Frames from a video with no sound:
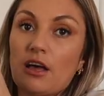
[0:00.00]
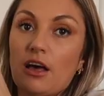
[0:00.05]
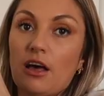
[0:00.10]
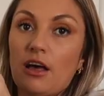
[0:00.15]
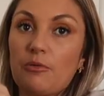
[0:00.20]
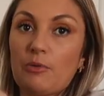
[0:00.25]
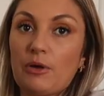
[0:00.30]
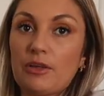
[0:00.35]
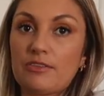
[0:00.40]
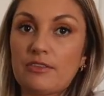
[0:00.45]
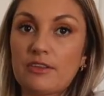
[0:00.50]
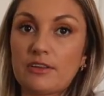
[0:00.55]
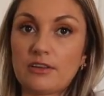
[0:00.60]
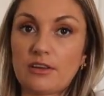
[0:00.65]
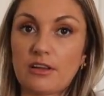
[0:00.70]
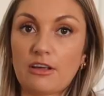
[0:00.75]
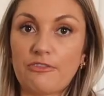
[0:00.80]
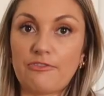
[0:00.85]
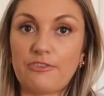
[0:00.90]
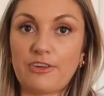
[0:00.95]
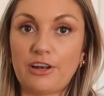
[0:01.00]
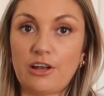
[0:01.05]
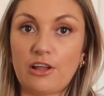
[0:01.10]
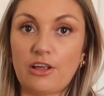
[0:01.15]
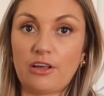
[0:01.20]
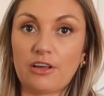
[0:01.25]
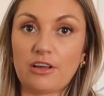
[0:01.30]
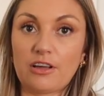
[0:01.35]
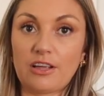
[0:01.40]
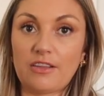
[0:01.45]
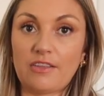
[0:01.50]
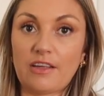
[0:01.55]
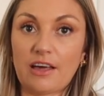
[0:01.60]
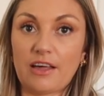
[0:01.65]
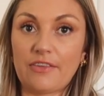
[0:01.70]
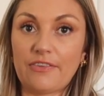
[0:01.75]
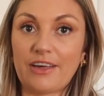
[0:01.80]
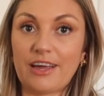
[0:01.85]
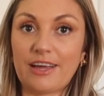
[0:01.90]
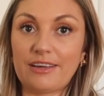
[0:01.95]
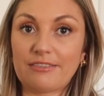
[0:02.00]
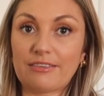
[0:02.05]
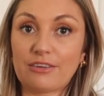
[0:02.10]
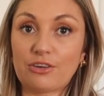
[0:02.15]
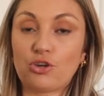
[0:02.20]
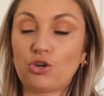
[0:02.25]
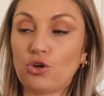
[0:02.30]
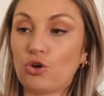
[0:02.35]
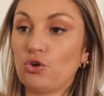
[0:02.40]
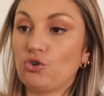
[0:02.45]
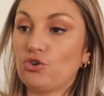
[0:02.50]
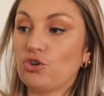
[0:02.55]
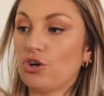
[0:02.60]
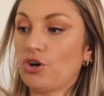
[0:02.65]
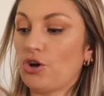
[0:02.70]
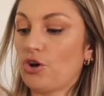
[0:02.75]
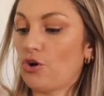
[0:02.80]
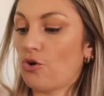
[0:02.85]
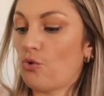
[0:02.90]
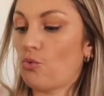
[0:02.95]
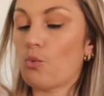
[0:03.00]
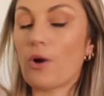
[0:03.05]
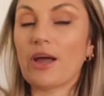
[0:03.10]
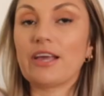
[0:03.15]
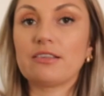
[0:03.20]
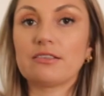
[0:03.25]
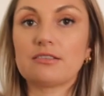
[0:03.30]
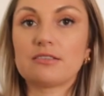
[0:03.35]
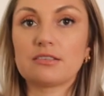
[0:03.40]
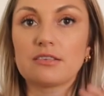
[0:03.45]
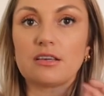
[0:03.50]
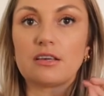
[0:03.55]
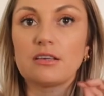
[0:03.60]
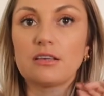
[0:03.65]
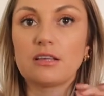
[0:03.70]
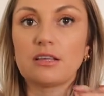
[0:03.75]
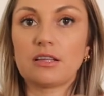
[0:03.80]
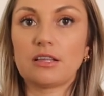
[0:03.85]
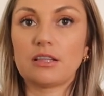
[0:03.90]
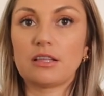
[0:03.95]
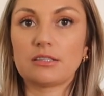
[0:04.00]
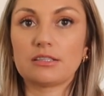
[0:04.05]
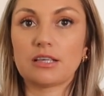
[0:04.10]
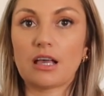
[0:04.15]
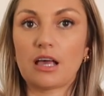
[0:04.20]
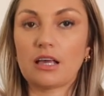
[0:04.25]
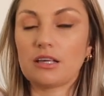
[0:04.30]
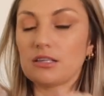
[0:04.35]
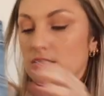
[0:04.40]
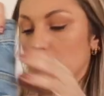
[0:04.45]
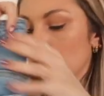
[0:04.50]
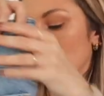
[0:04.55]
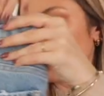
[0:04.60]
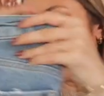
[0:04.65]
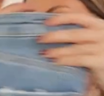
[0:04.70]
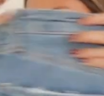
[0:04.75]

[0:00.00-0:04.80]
that are high-waisted enough, and look at that, that is a good waist size.